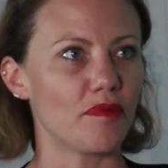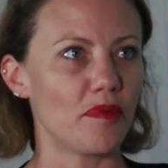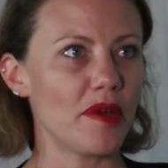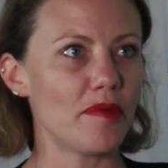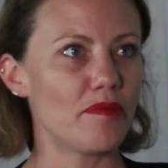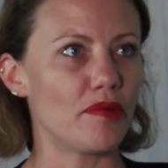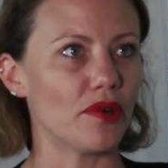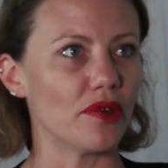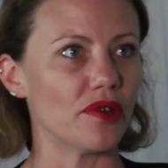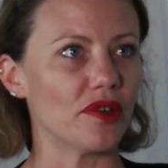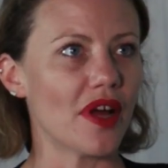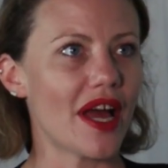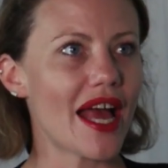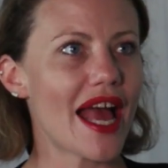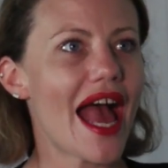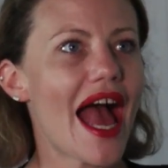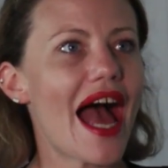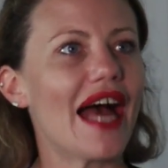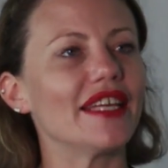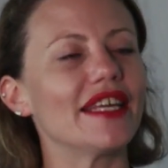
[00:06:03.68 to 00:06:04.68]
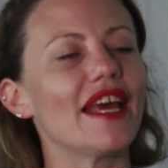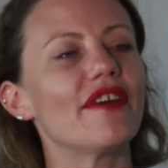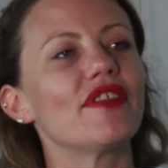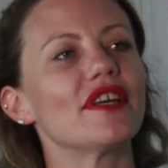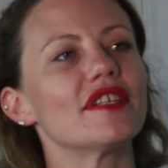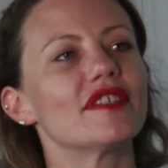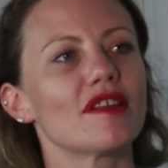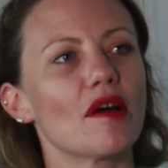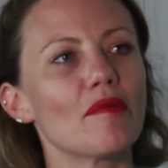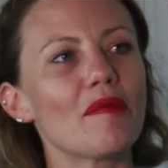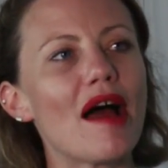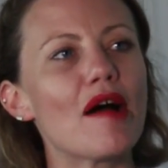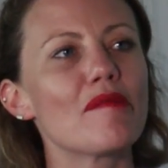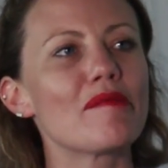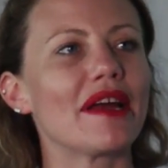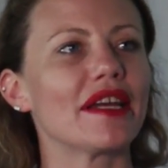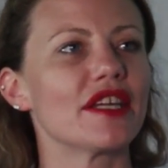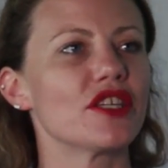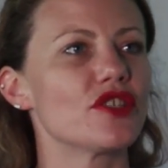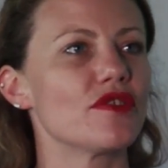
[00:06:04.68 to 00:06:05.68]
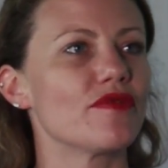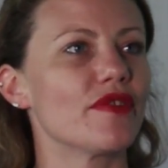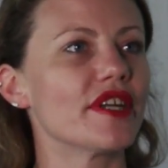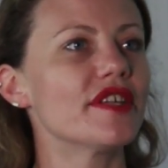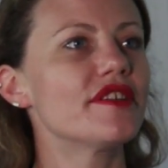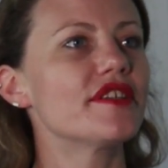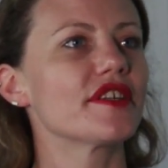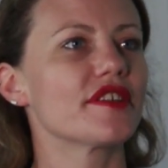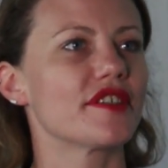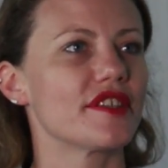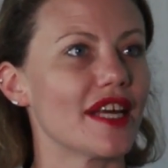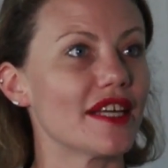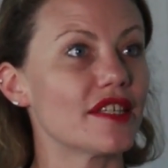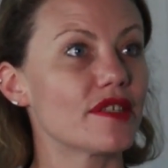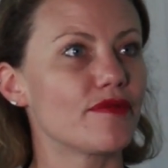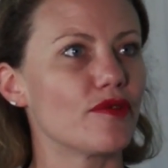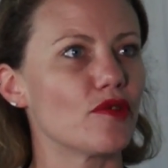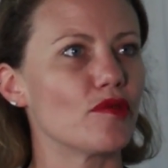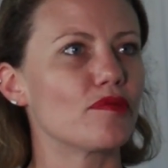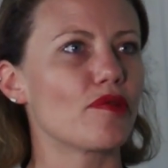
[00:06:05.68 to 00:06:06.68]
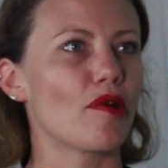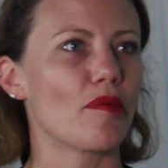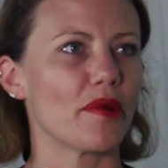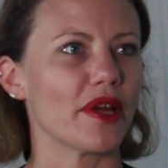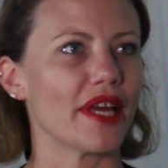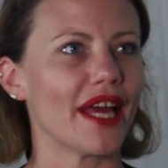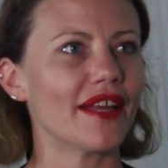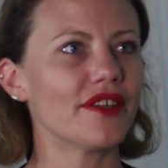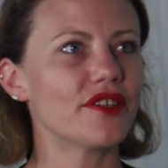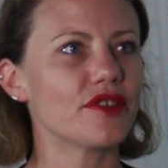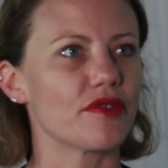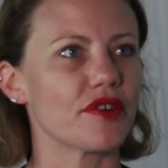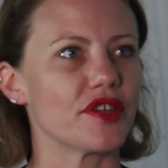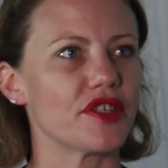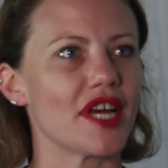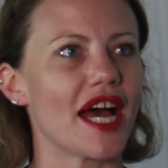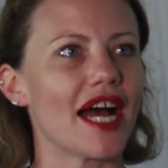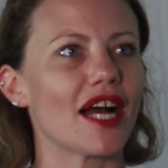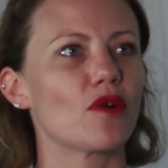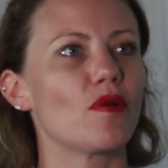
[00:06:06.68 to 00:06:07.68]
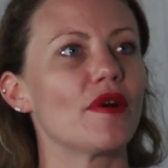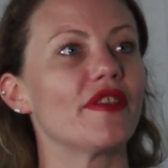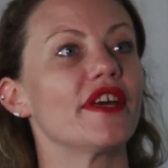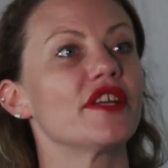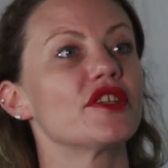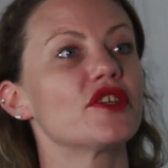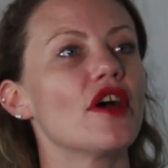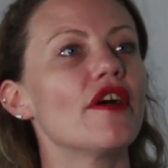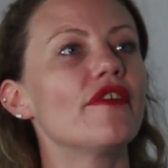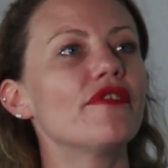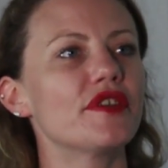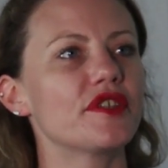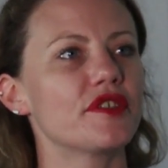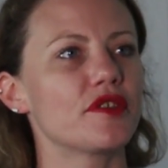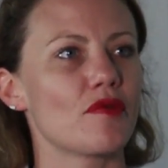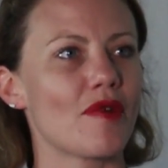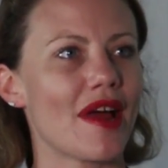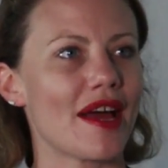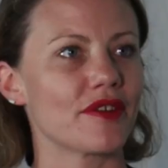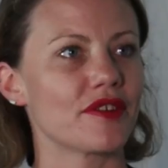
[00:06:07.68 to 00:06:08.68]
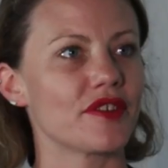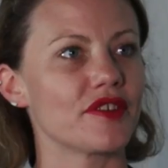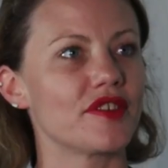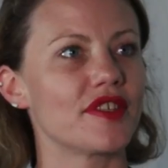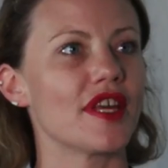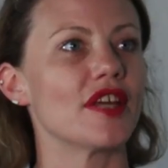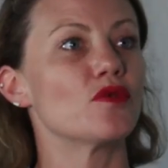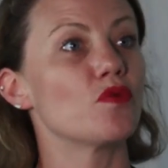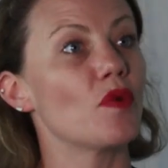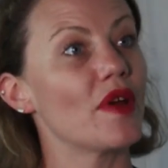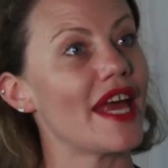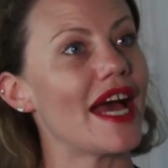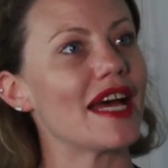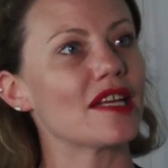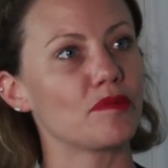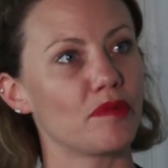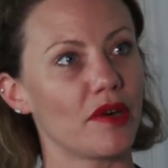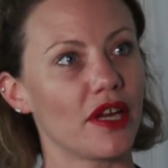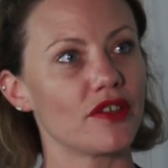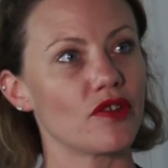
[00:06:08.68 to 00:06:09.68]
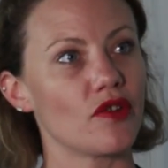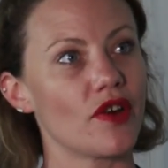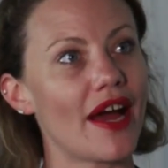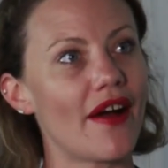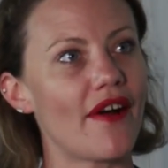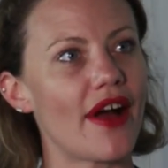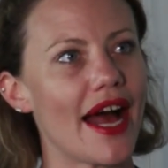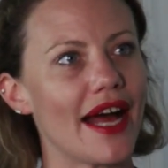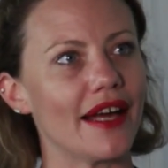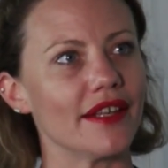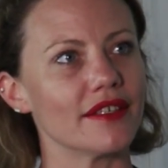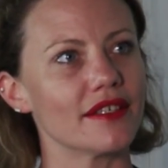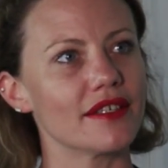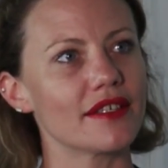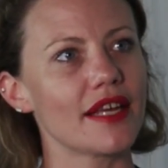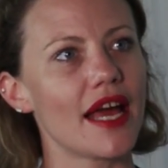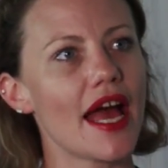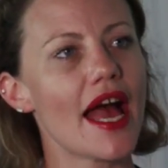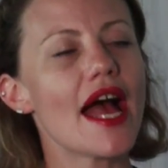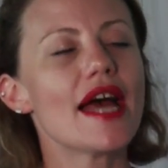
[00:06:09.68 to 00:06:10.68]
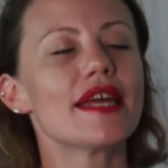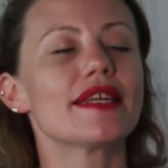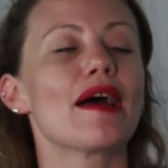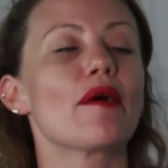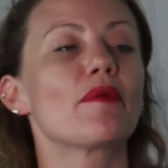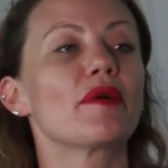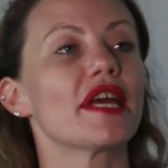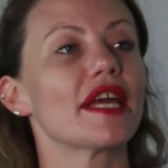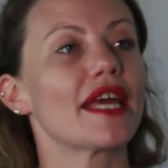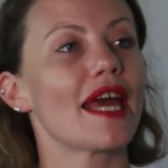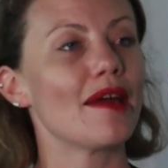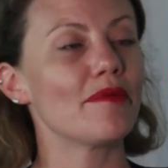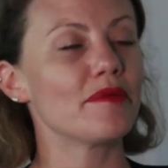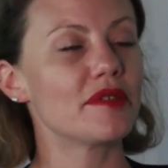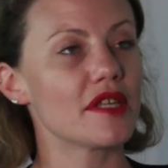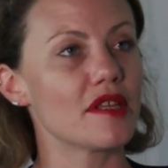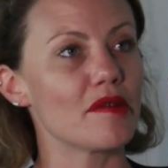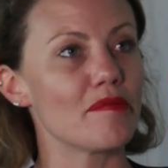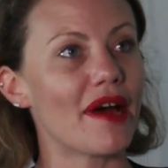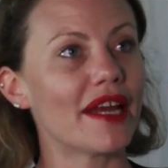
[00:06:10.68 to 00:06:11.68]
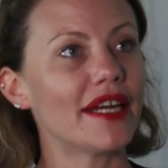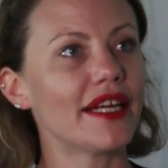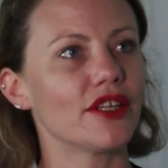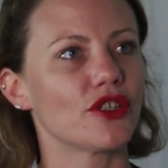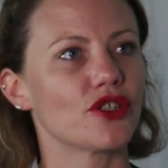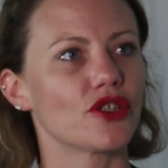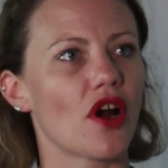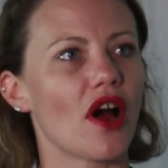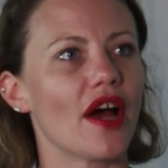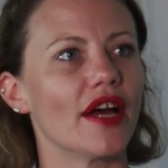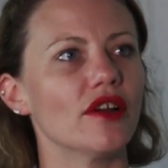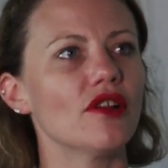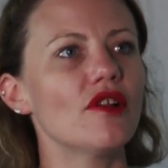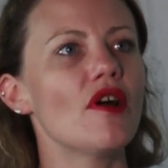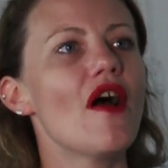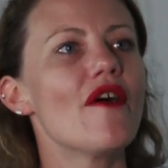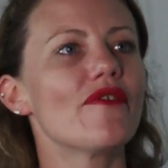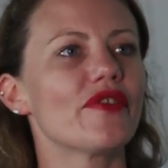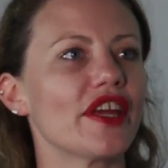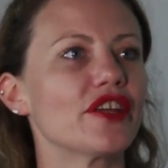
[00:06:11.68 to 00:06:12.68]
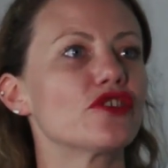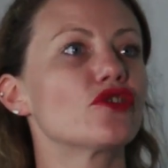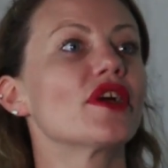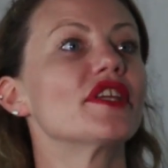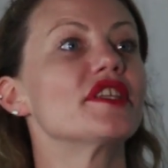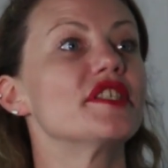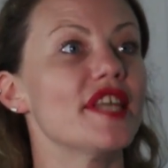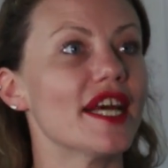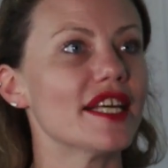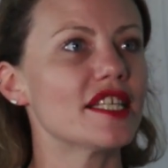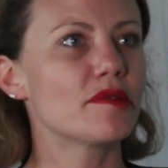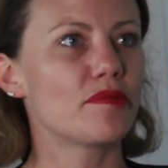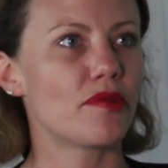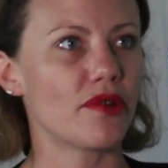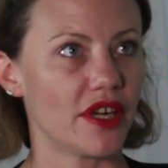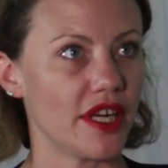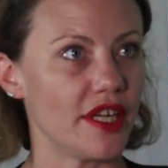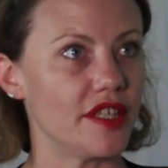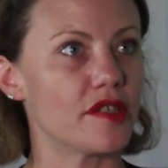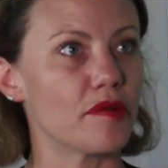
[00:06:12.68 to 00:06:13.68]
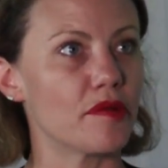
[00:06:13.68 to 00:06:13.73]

of people. And yet they somehow managed a very successful propaganda attack where they turned this around and said, we had blood on our hands. Now, when it came to the Manning trial, they tried desperately